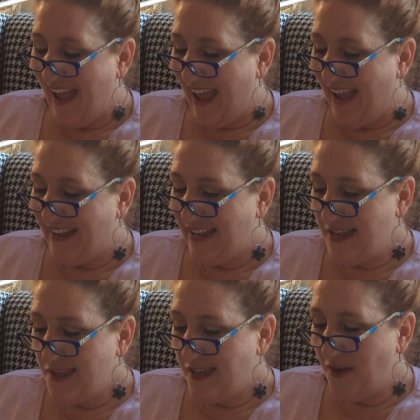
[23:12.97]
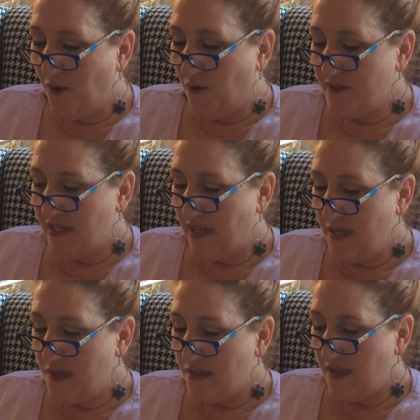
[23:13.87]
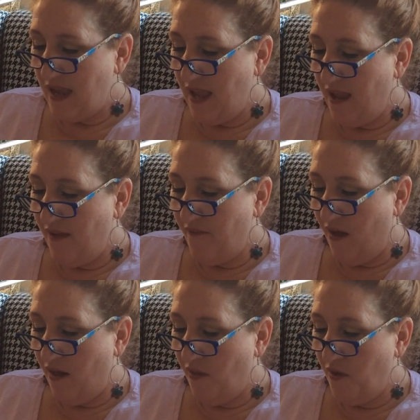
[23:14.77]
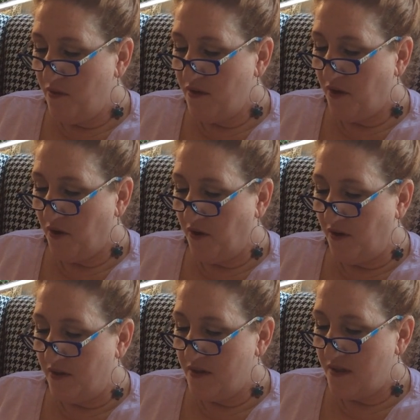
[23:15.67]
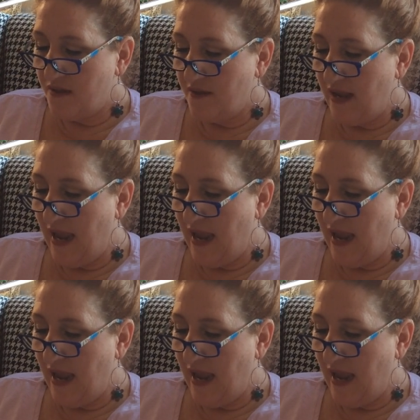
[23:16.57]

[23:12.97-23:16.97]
And he's the oldest of all those girls.